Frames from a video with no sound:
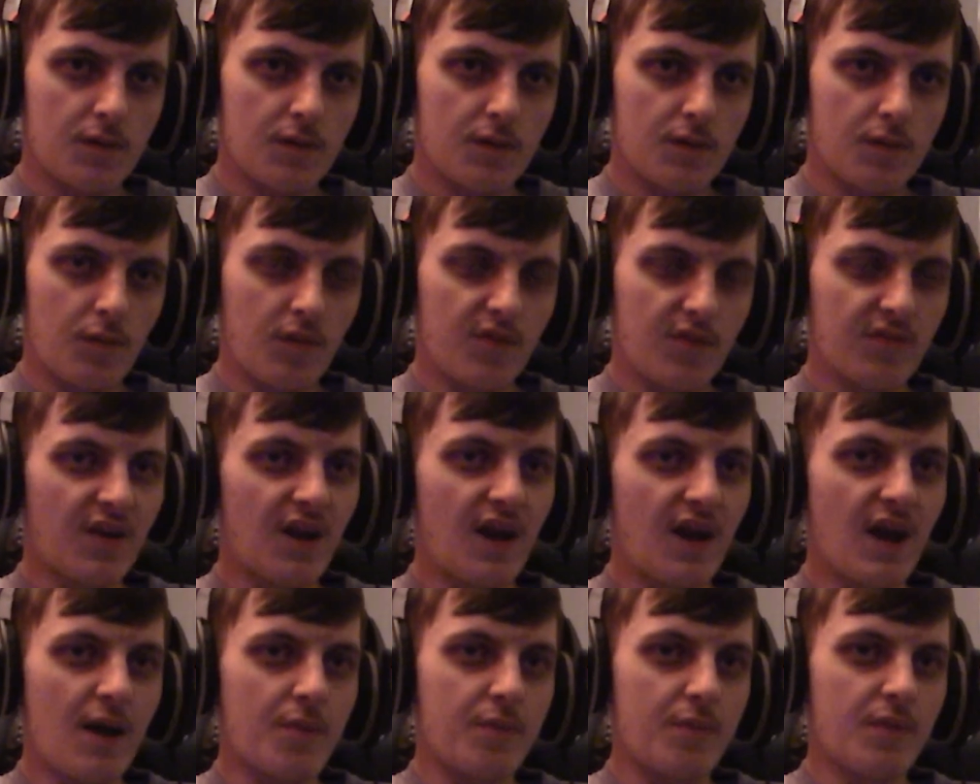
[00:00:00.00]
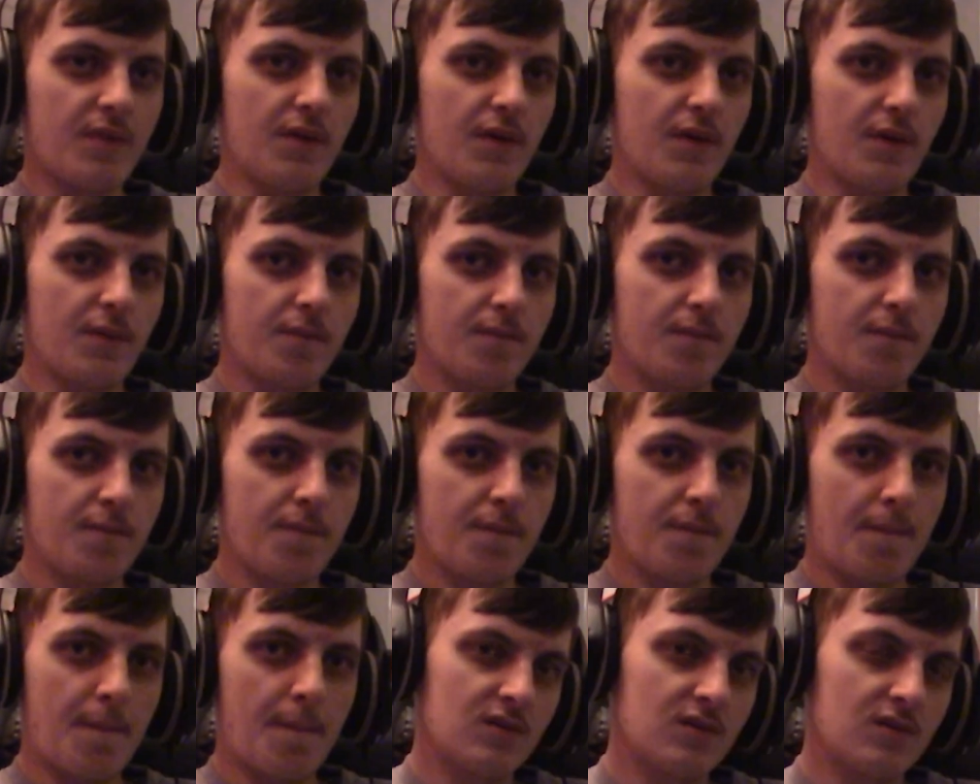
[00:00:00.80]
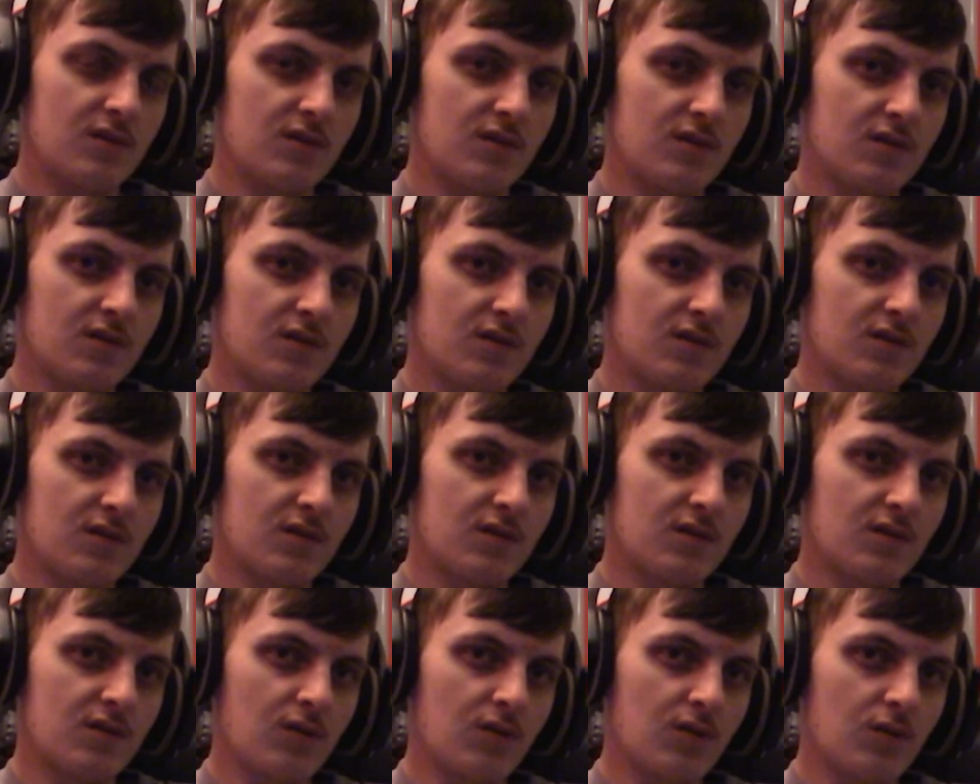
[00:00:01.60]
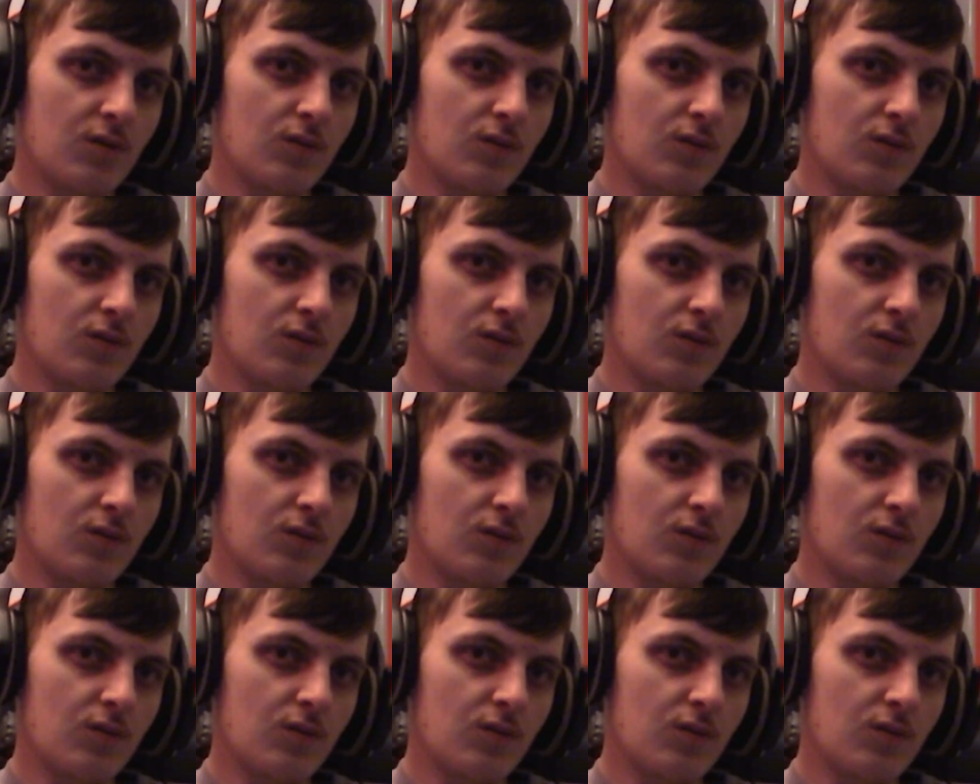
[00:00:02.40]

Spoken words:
What's gonna happen now? Oh.